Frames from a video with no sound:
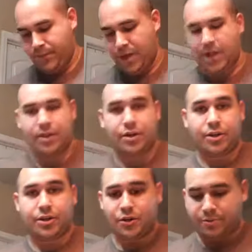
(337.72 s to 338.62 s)
I like the
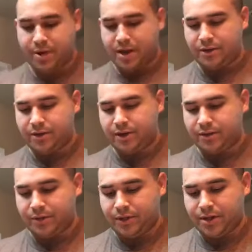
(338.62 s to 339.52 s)
honeycomb pattern in it, it
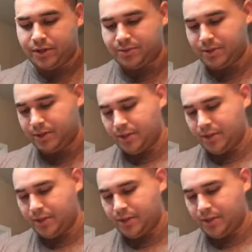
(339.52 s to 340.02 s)
really helps.